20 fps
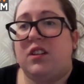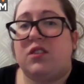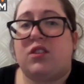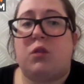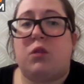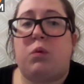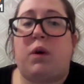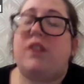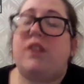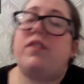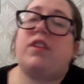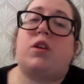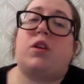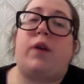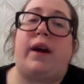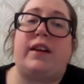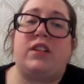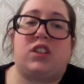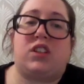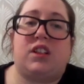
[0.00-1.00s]
So one of the
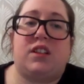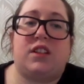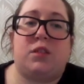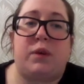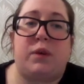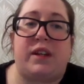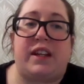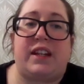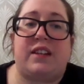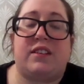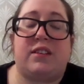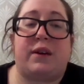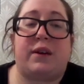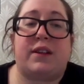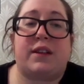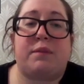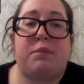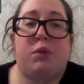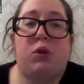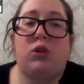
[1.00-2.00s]
questions we need to
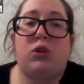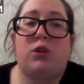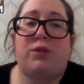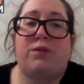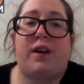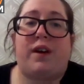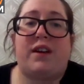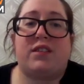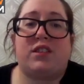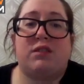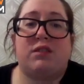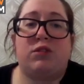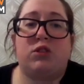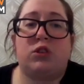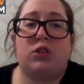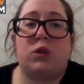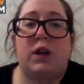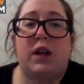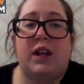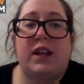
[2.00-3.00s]
explore first of
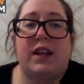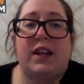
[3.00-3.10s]
all